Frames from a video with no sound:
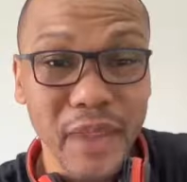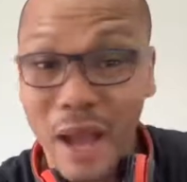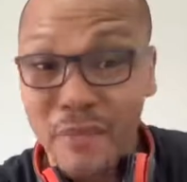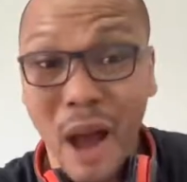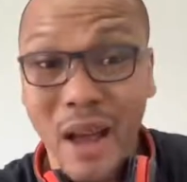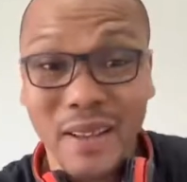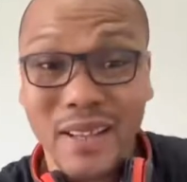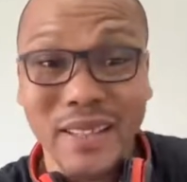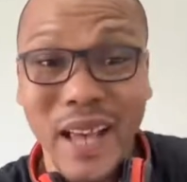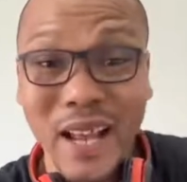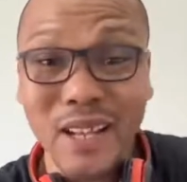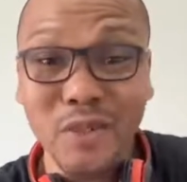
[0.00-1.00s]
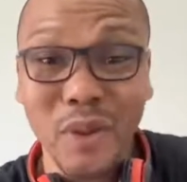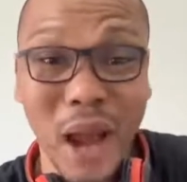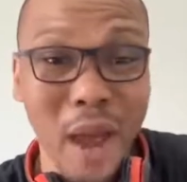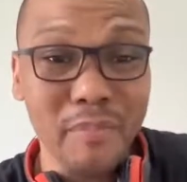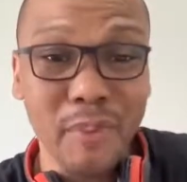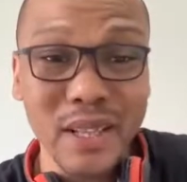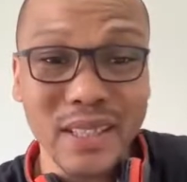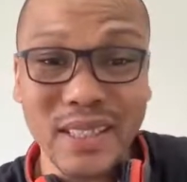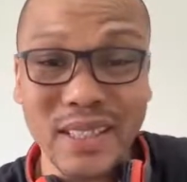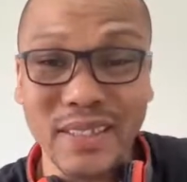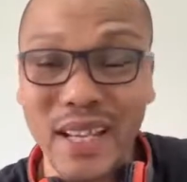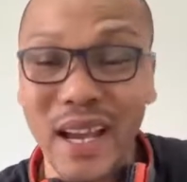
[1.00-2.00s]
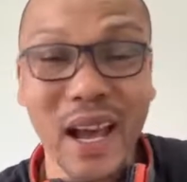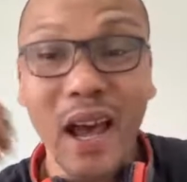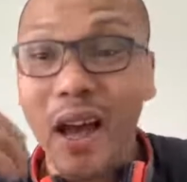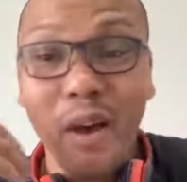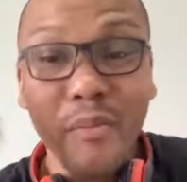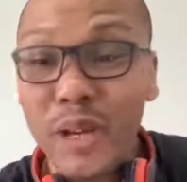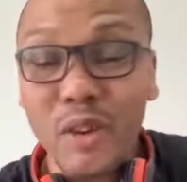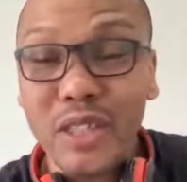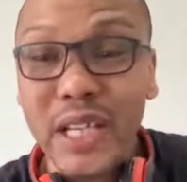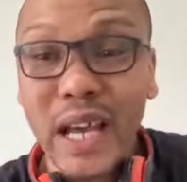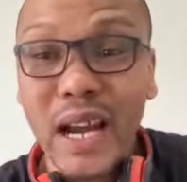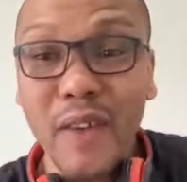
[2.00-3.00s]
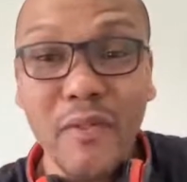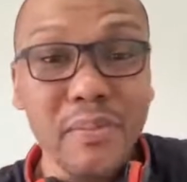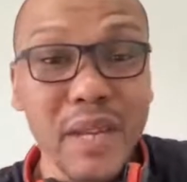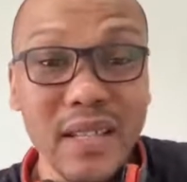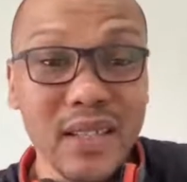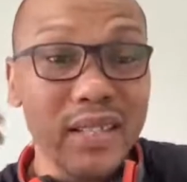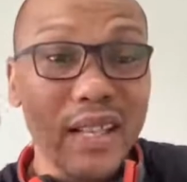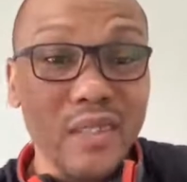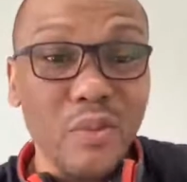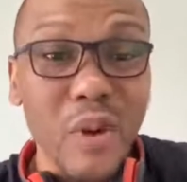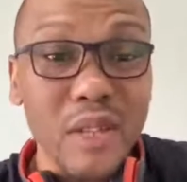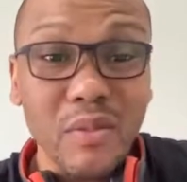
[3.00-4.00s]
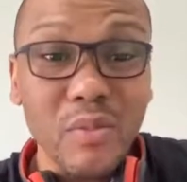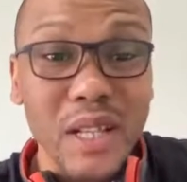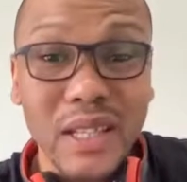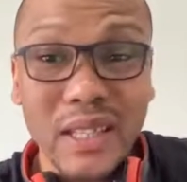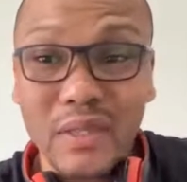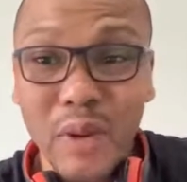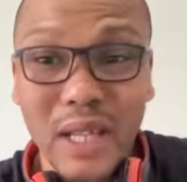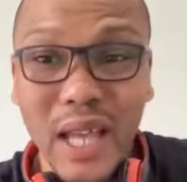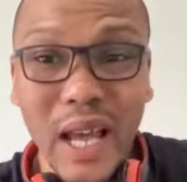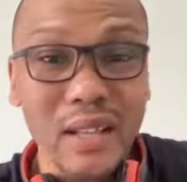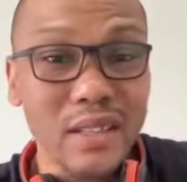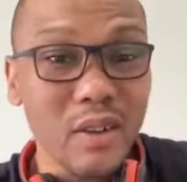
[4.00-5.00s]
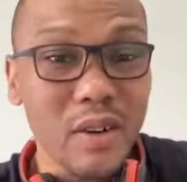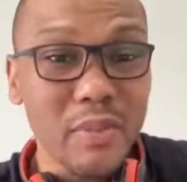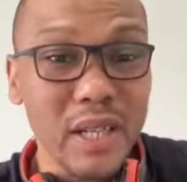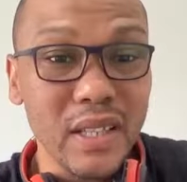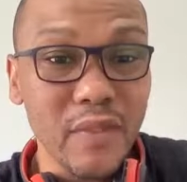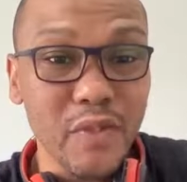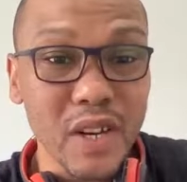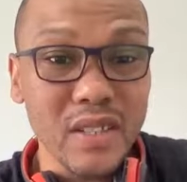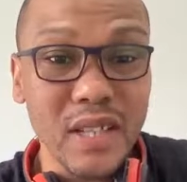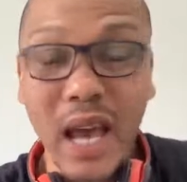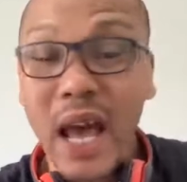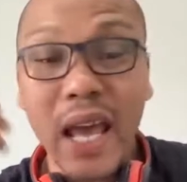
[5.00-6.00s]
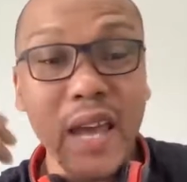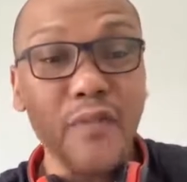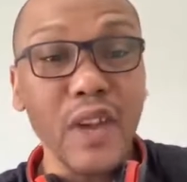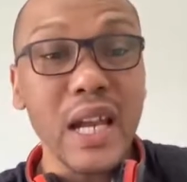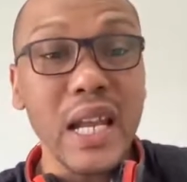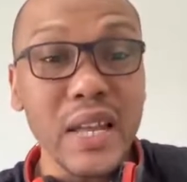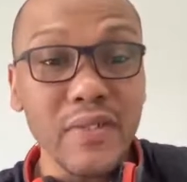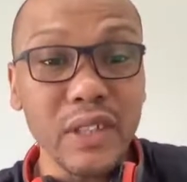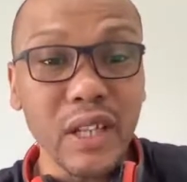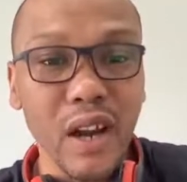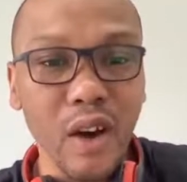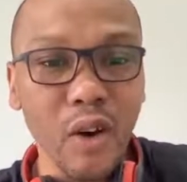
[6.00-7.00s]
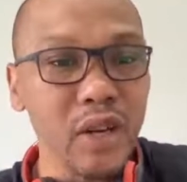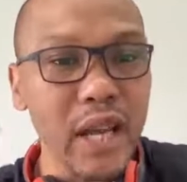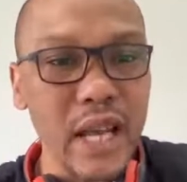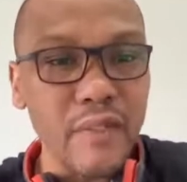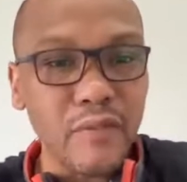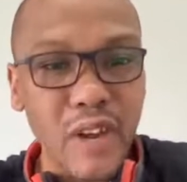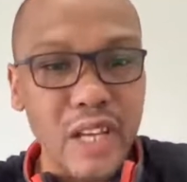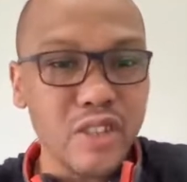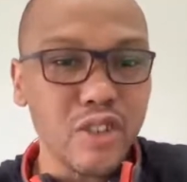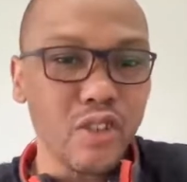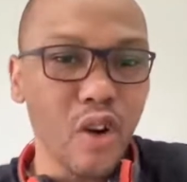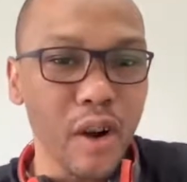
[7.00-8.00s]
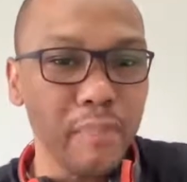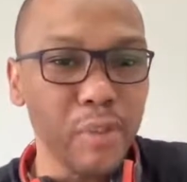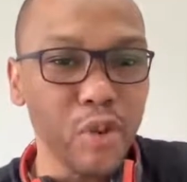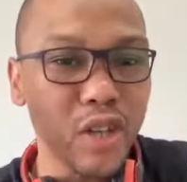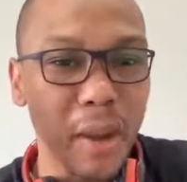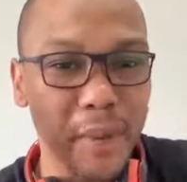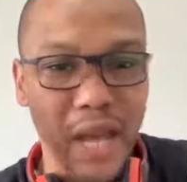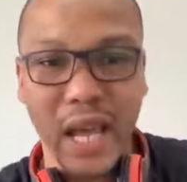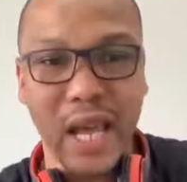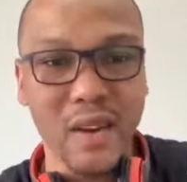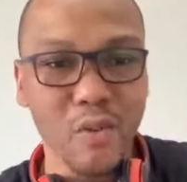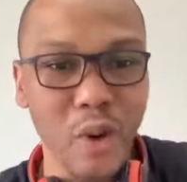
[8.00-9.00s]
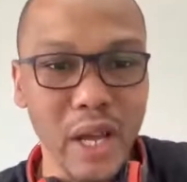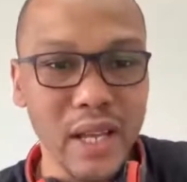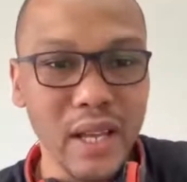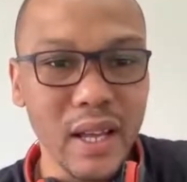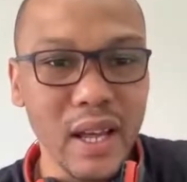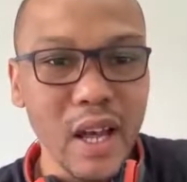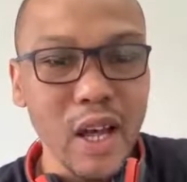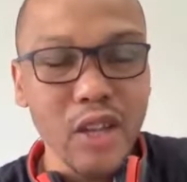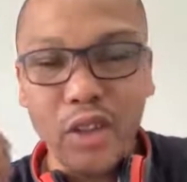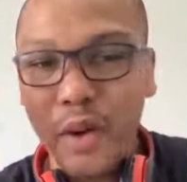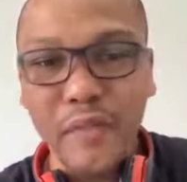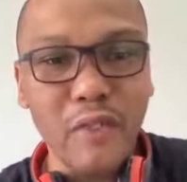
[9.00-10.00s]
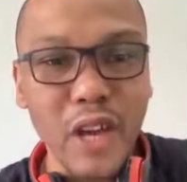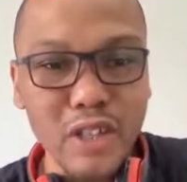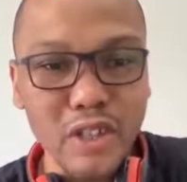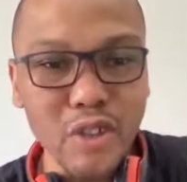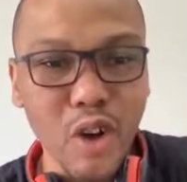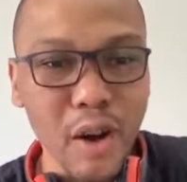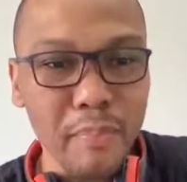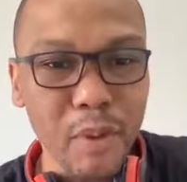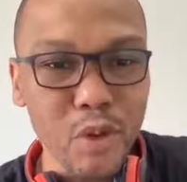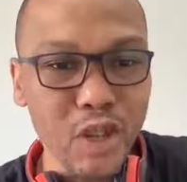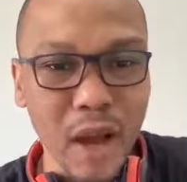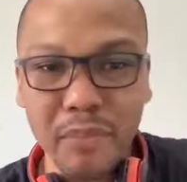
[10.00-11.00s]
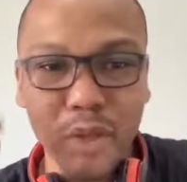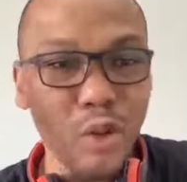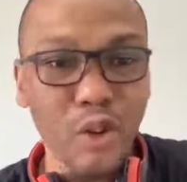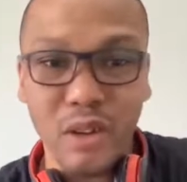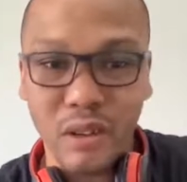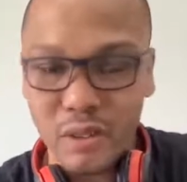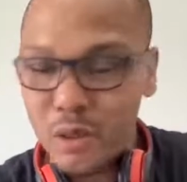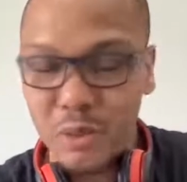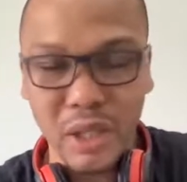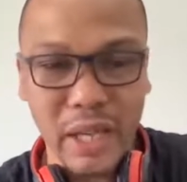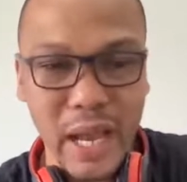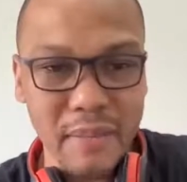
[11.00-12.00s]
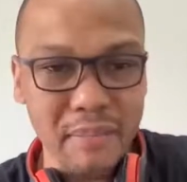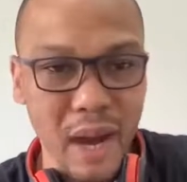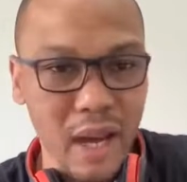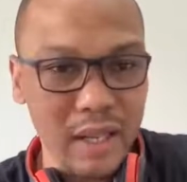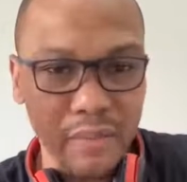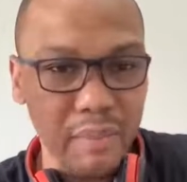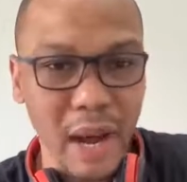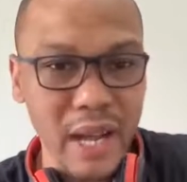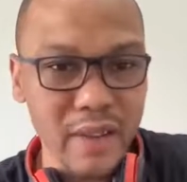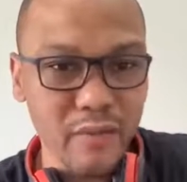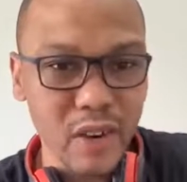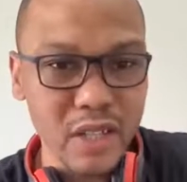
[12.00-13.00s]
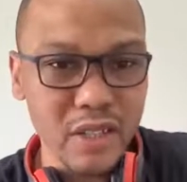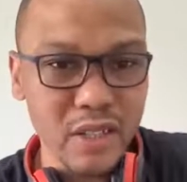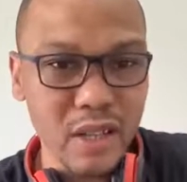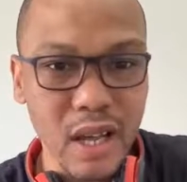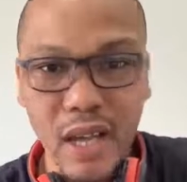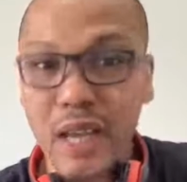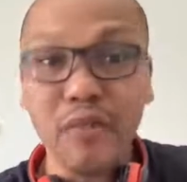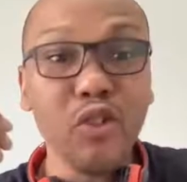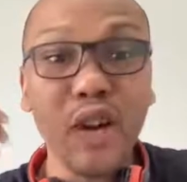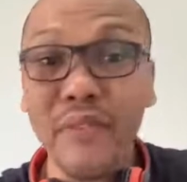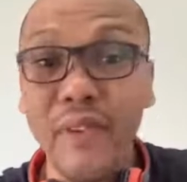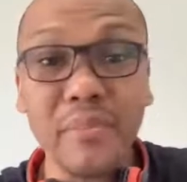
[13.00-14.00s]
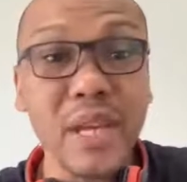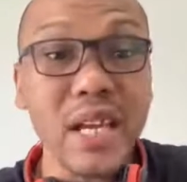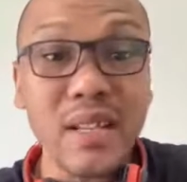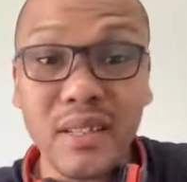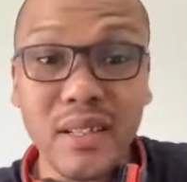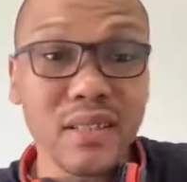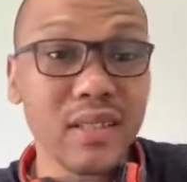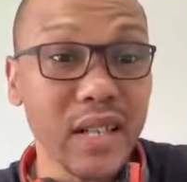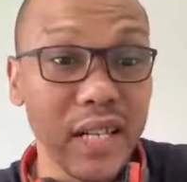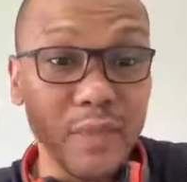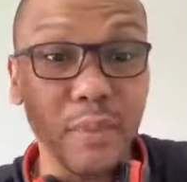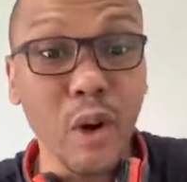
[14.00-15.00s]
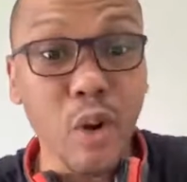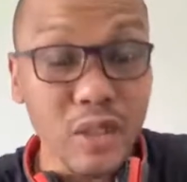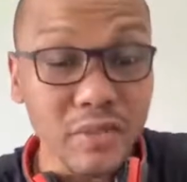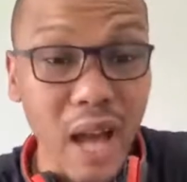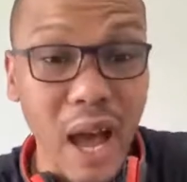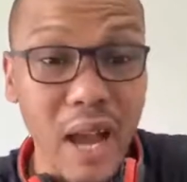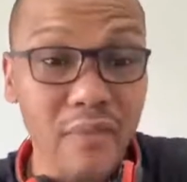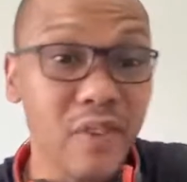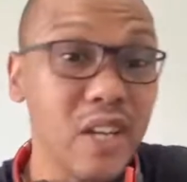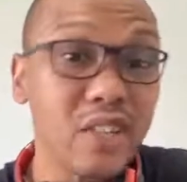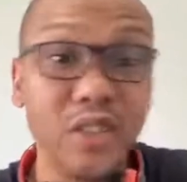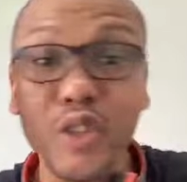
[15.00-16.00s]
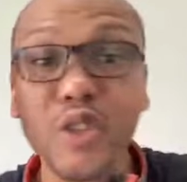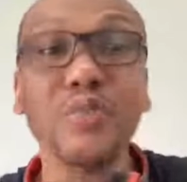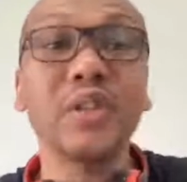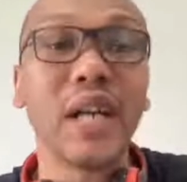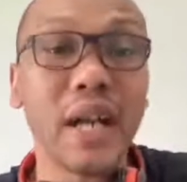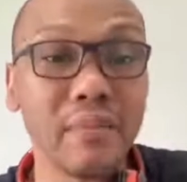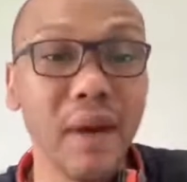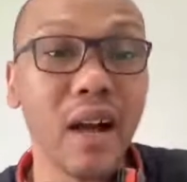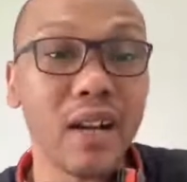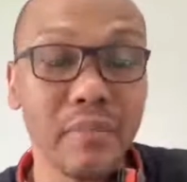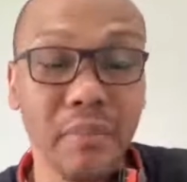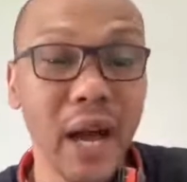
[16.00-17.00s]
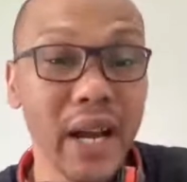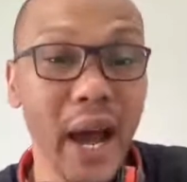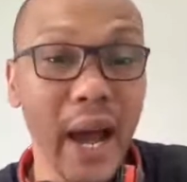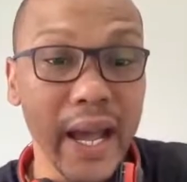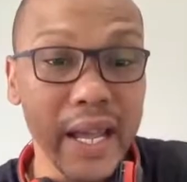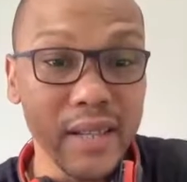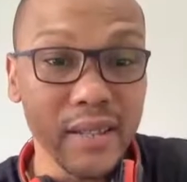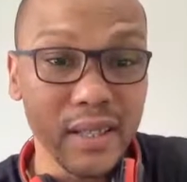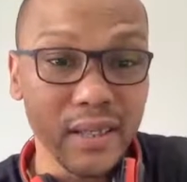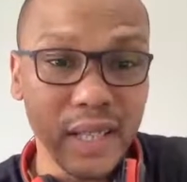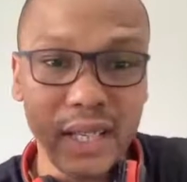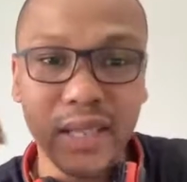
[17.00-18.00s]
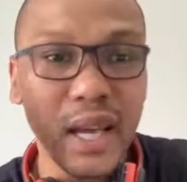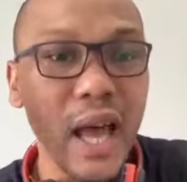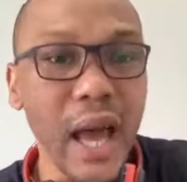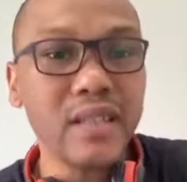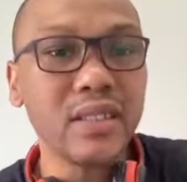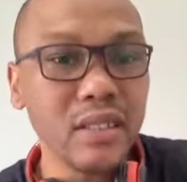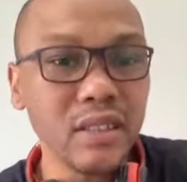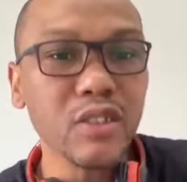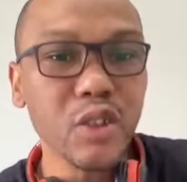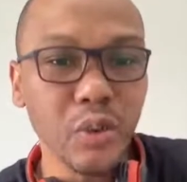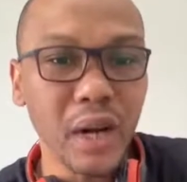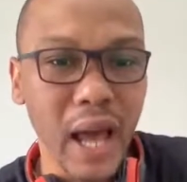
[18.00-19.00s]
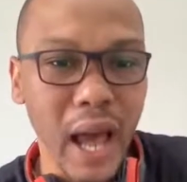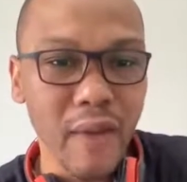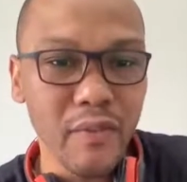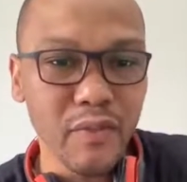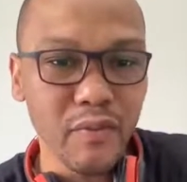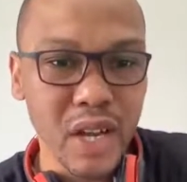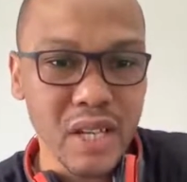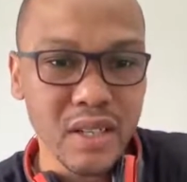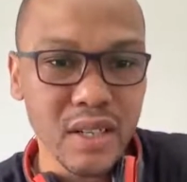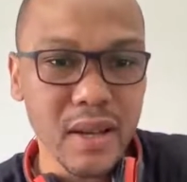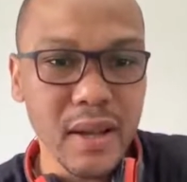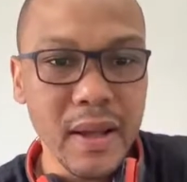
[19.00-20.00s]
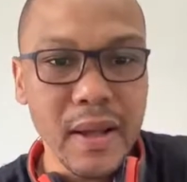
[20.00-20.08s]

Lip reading: That is what I personally think. Because you can lift up the interest rates, what the hell is going to be the difference? If you leave it alone, inflation is going to push up anyway. So inflation is going to push up, you will get marked by inflation. If you lift up the interest rates because of the high inflation, you will get marked by the high interest rates, and still you will have inflation.